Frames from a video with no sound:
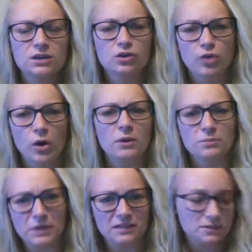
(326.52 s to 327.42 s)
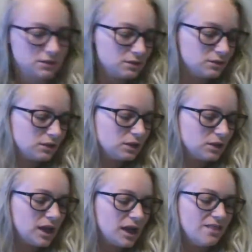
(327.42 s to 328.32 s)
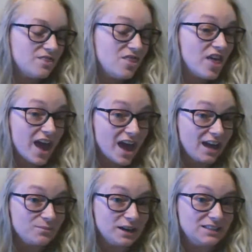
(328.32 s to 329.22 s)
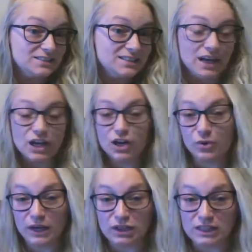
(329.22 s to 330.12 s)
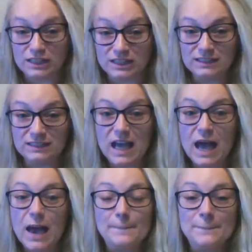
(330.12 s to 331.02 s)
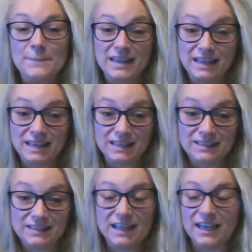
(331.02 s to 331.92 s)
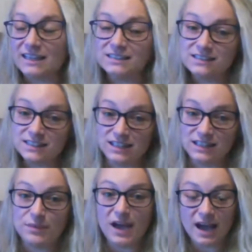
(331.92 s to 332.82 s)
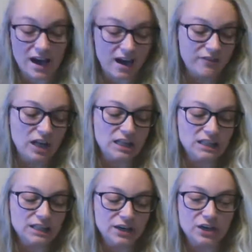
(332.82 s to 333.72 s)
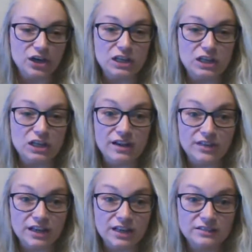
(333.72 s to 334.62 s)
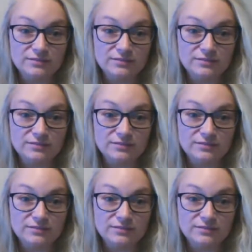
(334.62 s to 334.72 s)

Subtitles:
growing plants. And then my second question is, Pete and his team have glitter lava.